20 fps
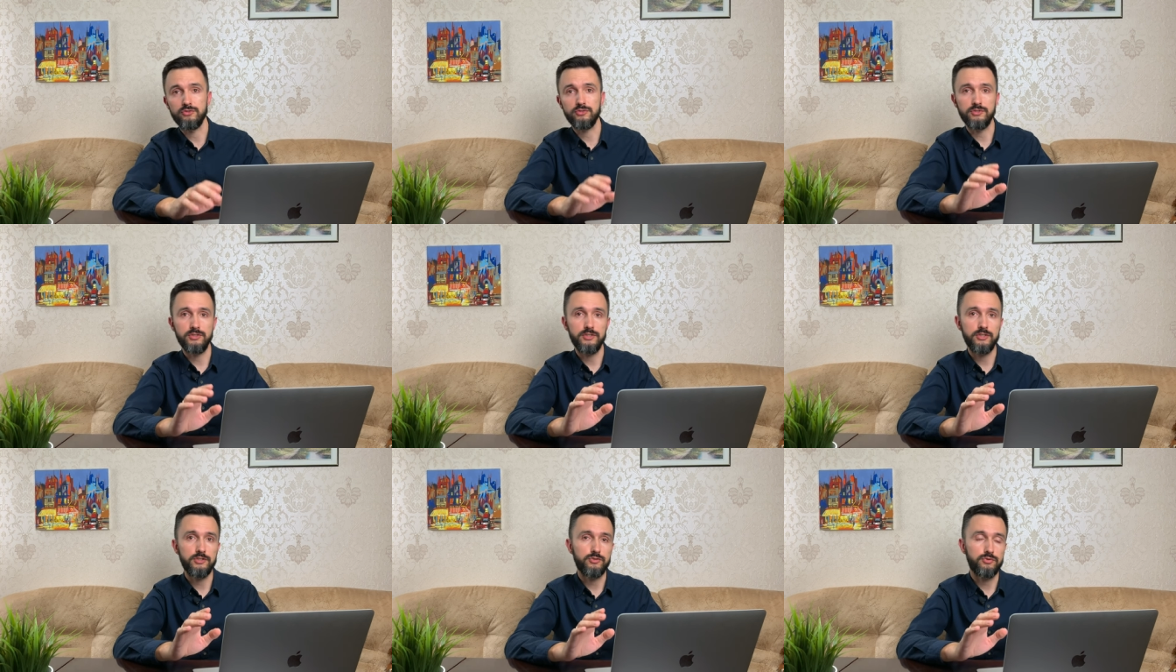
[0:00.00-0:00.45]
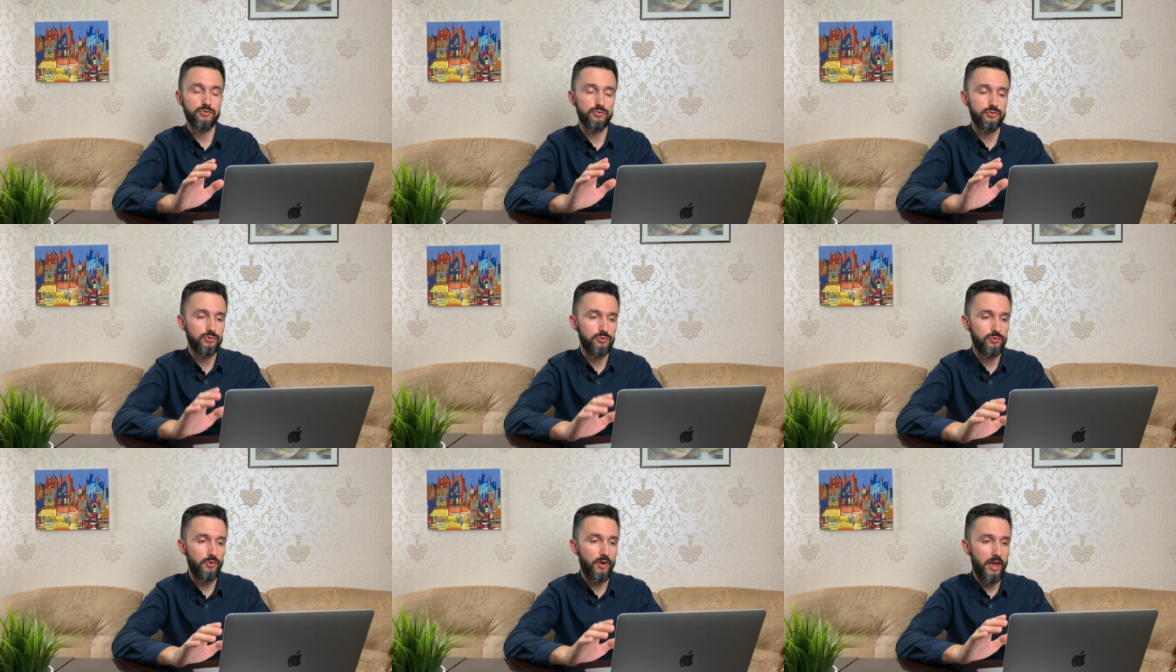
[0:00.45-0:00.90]
need to
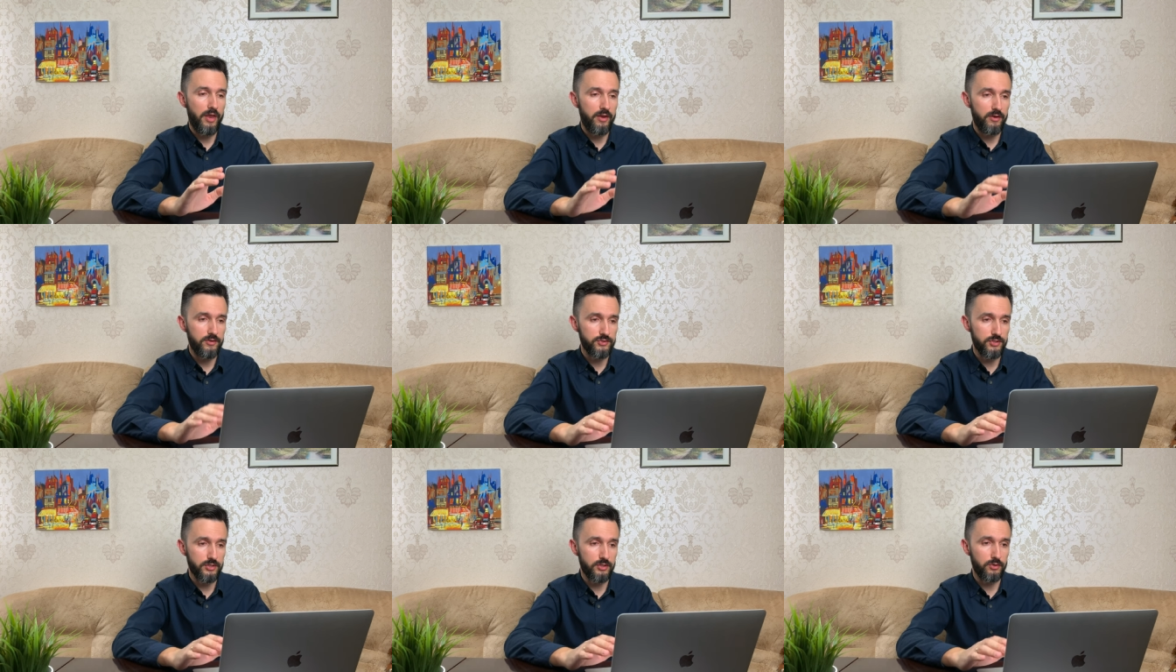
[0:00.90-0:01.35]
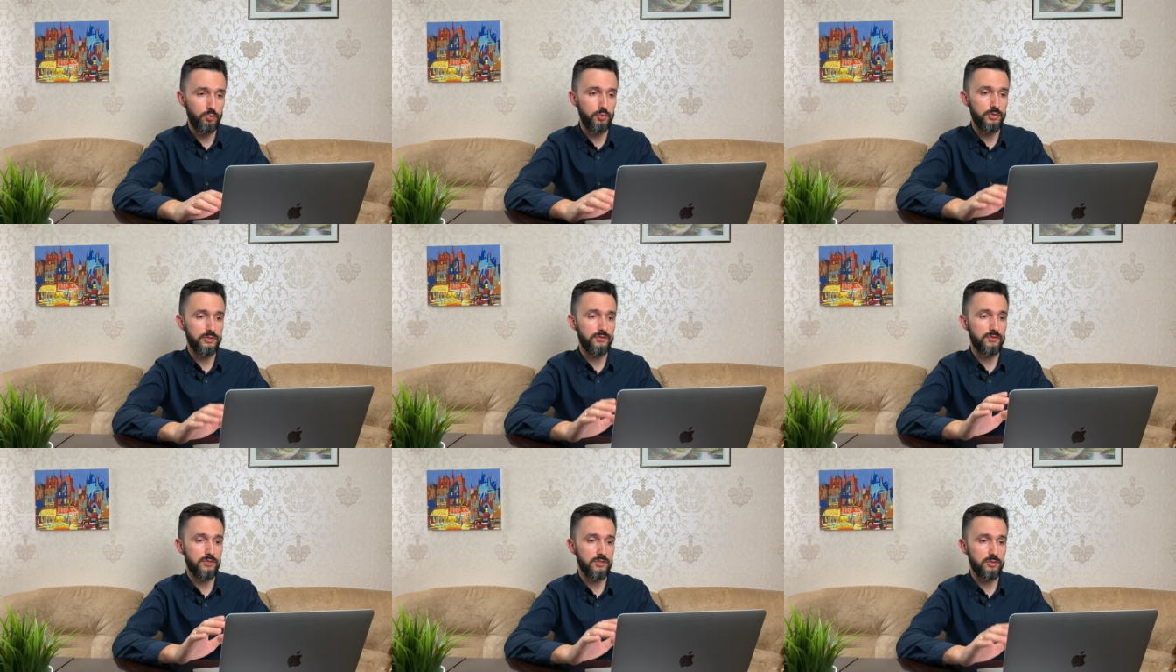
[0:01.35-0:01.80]
do anything
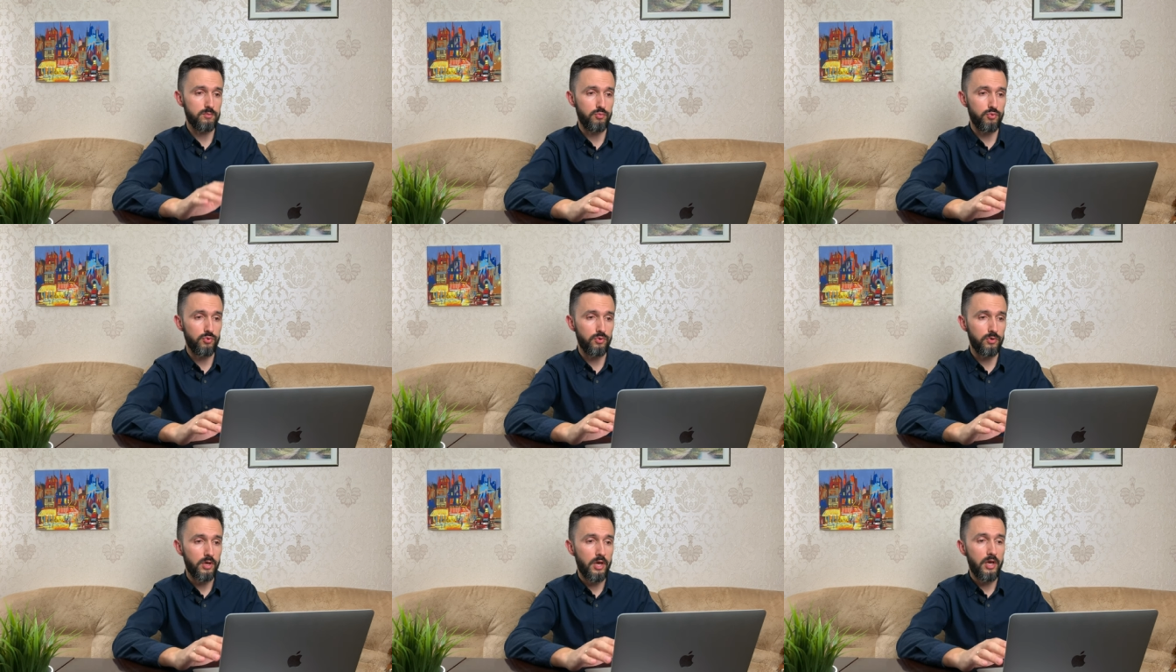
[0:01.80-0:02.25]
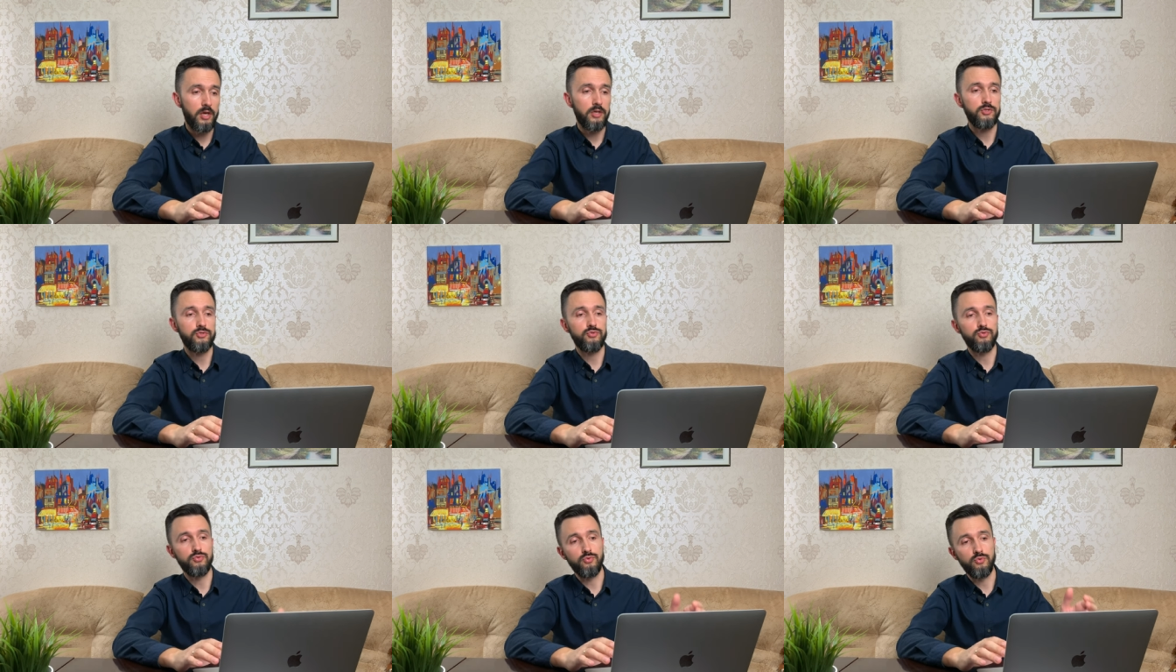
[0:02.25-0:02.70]
with this book
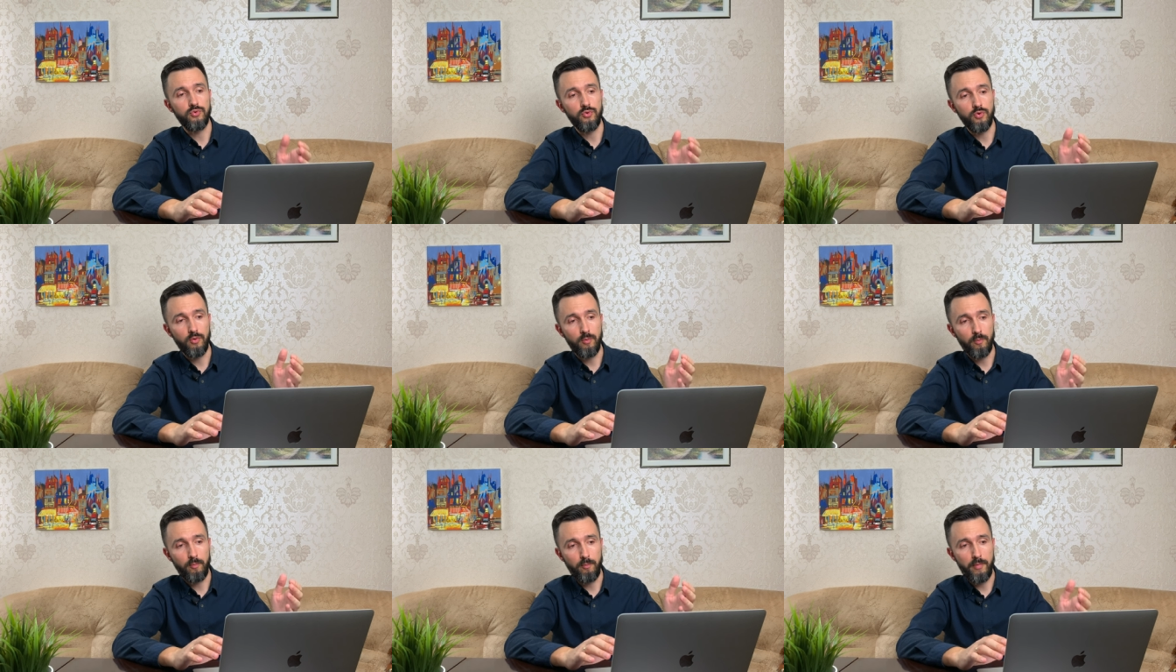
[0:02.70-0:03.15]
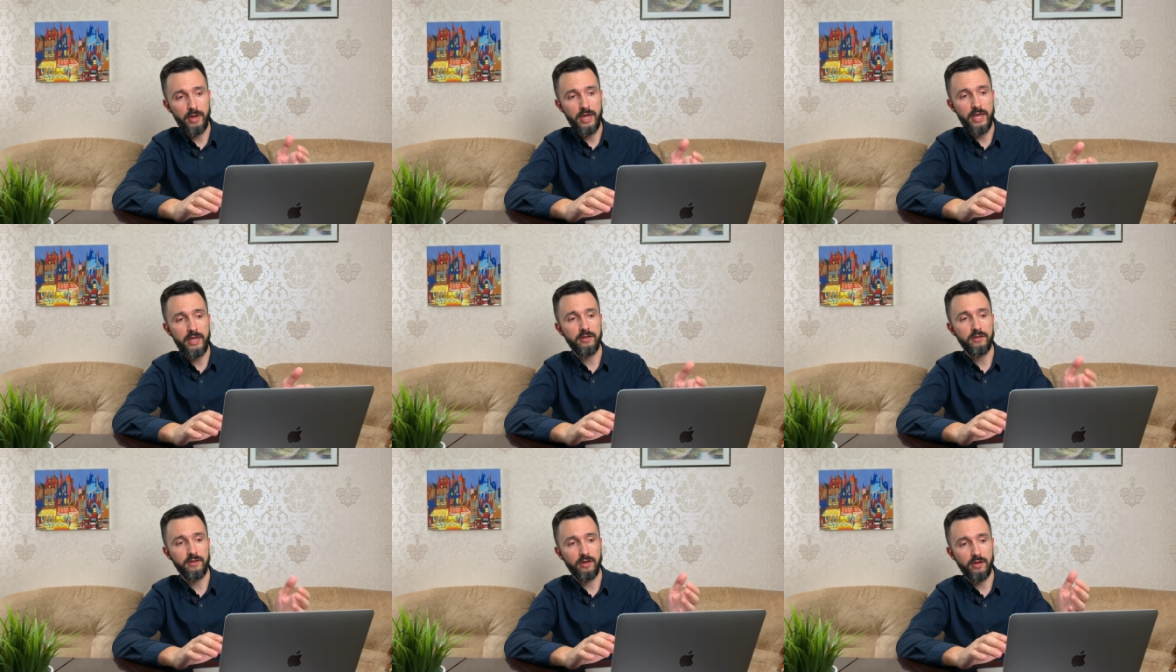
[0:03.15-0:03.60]
to
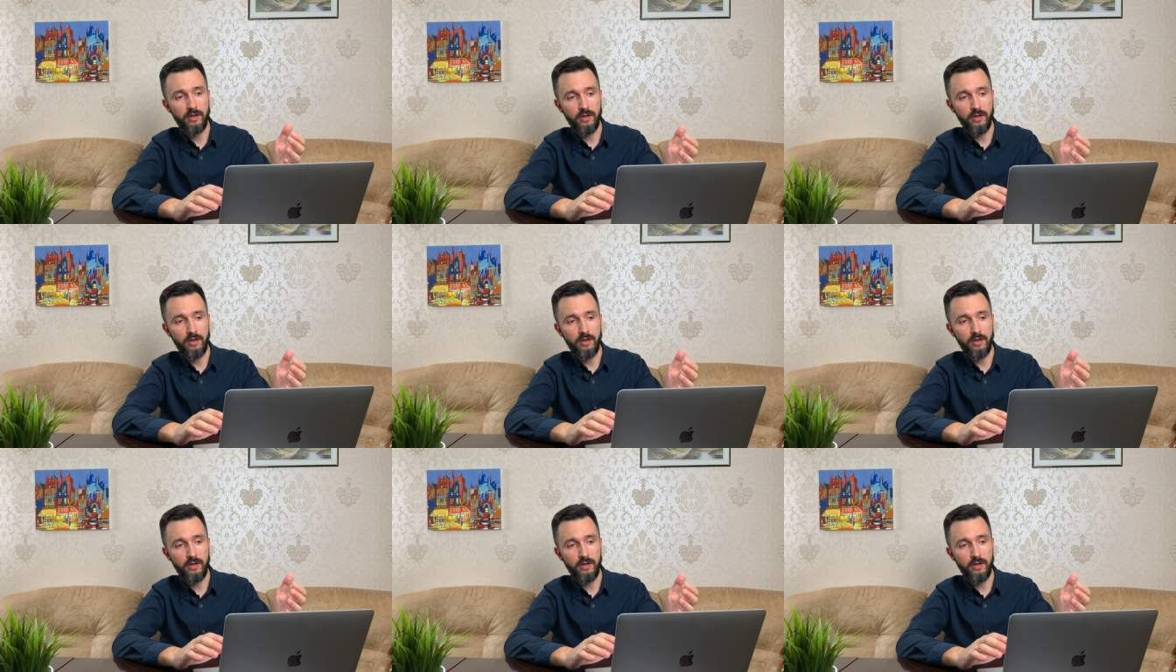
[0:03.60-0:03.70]
make